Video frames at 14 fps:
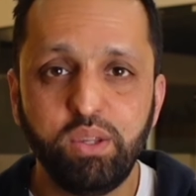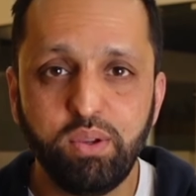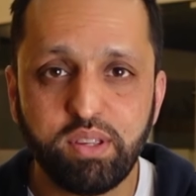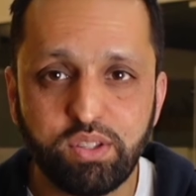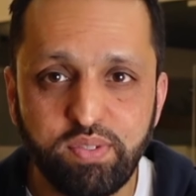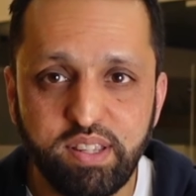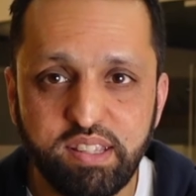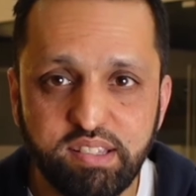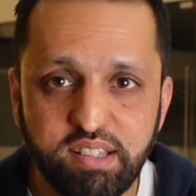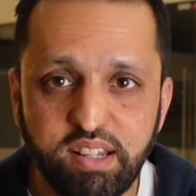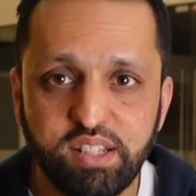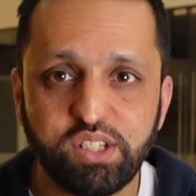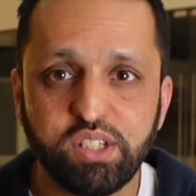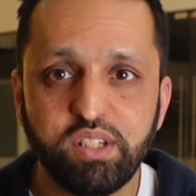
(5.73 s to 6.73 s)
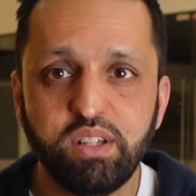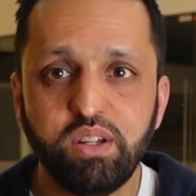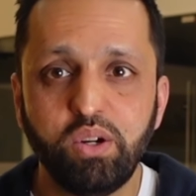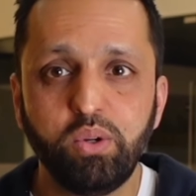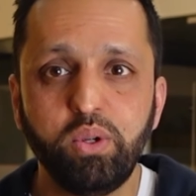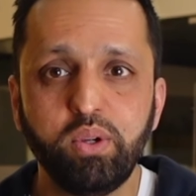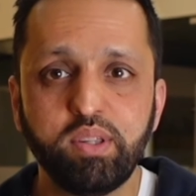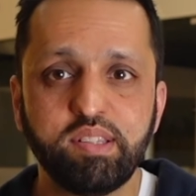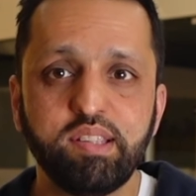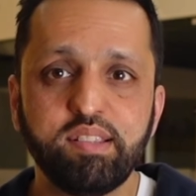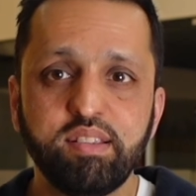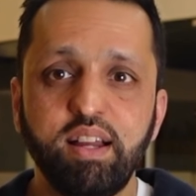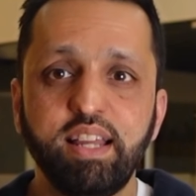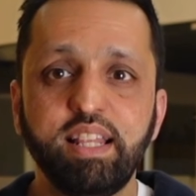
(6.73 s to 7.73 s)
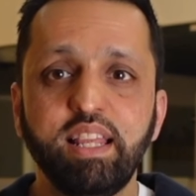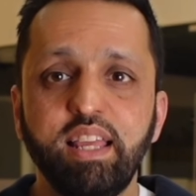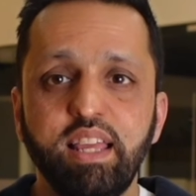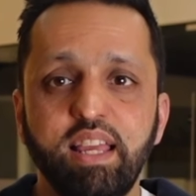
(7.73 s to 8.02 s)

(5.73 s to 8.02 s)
UX research or UX design.